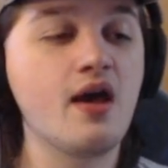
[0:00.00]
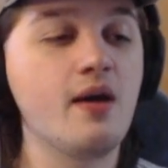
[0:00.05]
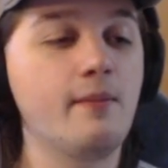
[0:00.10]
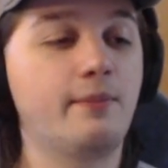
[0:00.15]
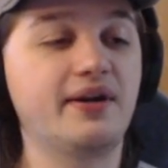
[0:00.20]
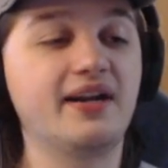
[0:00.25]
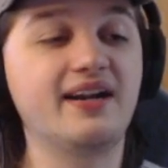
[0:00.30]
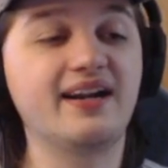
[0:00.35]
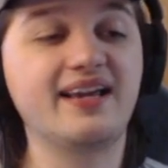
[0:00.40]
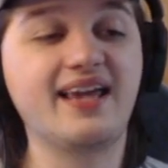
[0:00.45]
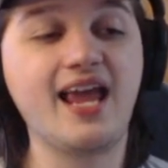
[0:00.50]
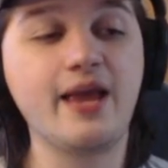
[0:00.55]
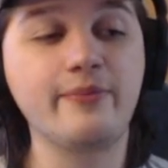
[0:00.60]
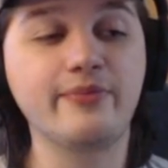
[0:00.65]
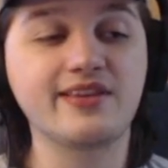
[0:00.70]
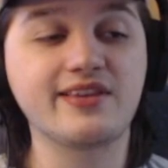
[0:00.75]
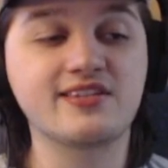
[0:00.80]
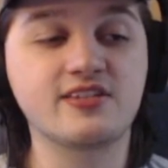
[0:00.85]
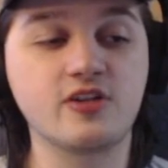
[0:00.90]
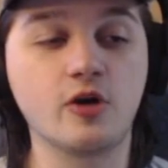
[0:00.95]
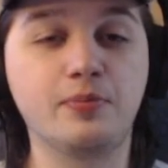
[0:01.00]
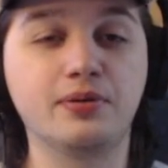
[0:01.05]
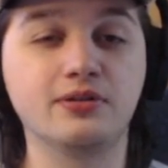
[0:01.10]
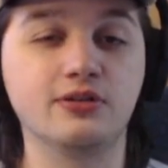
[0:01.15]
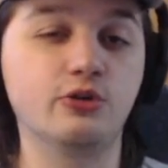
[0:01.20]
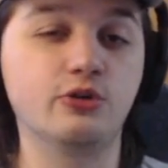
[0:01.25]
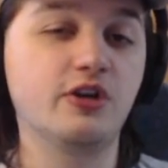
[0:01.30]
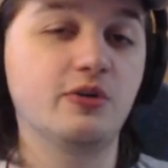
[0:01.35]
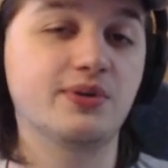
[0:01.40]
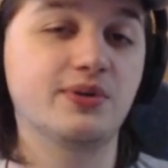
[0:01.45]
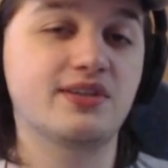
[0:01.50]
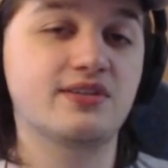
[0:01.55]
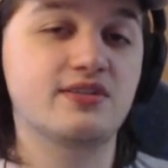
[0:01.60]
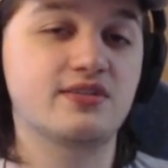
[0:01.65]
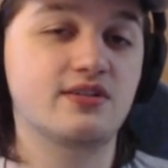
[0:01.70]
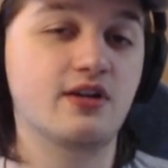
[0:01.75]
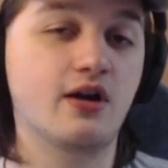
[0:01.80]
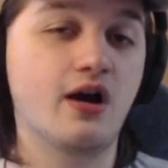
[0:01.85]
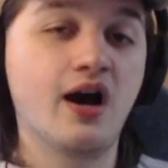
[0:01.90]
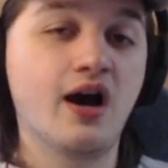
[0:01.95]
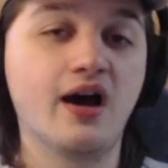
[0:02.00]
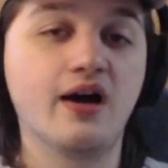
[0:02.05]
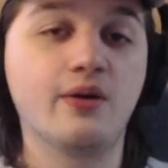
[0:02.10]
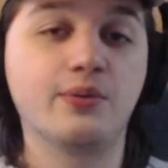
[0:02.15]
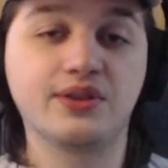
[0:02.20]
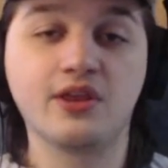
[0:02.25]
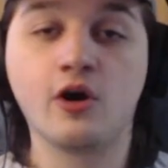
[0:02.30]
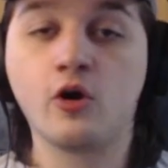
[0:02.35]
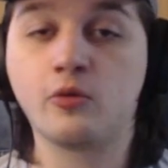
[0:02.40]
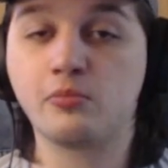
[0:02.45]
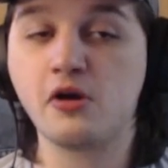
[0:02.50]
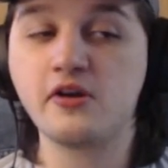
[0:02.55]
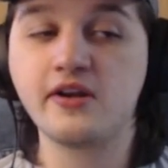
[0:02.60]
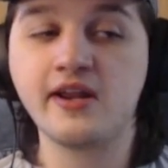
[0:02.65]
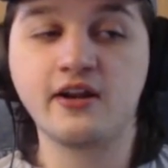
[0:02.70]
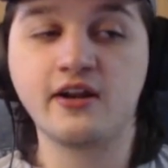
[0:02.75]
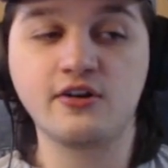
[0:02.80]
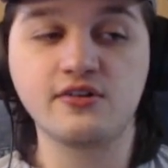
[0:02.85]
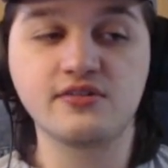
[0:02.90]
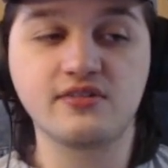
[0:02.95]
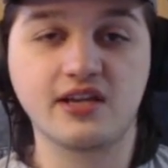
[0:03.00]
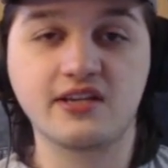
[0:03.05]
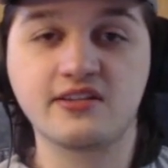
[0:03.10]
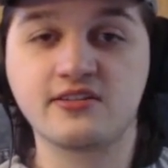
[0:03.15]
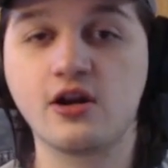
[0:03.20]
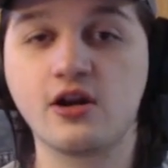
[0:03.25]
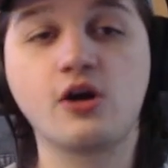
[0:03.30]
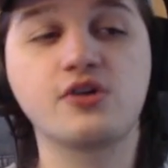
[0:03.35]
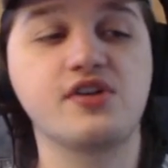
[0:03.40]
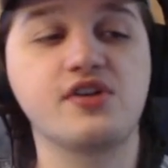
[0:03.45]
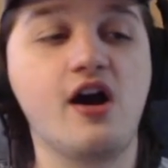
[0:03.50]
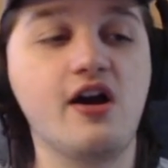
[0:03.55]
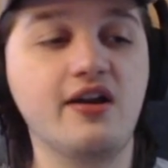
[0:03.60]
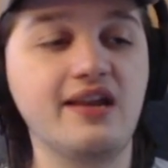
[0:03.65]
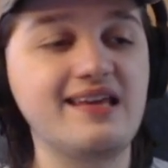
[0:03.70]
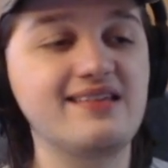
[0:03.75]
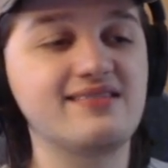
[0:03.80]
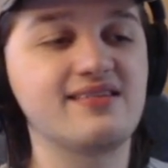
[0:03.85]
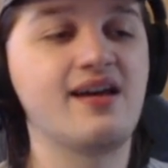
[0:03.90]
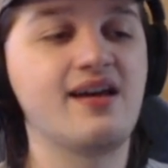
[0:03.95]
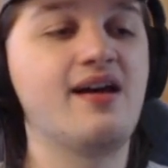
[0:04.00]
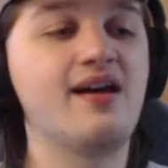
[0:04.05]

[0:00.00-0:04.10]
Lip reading: But in a game that's so polluted with home run hitters like Stars On is,